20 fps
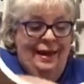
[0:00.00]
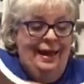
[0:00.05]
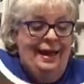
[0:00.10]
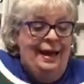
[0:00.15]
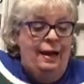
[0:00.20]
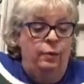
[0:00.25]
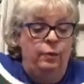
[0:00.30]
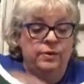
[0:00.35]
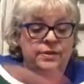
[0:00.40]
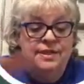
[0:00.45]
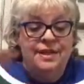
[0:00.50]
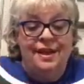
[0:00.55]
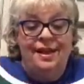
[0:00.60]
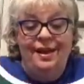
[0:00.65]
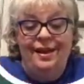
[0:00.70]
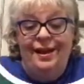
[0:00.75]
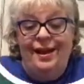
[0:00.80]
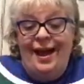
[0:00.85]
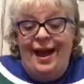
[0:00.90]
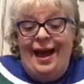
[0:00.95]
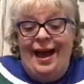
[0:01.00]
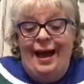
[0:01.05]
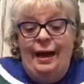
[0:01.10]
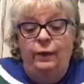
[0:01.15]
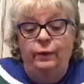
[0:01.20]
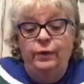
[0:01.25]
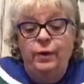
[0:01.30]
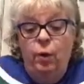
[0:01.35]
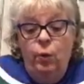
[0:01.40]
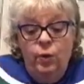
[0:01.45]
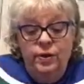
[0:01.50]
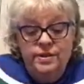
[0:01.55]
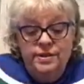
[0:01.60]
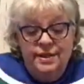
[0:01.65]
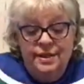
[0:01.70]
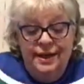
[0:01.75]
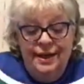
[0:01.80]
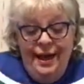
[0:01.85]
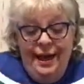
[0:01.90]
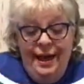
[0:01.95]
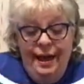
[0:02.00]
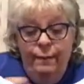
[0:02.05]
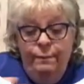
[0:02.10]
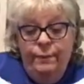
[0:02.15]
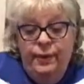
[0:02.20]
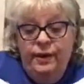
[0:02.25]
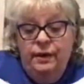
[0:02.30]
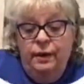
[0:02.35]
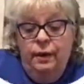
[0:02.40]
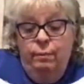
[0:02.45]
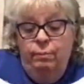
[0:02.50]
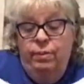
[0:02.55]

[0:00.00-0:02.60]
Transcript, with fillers: I was like, I don't know what's going to happen,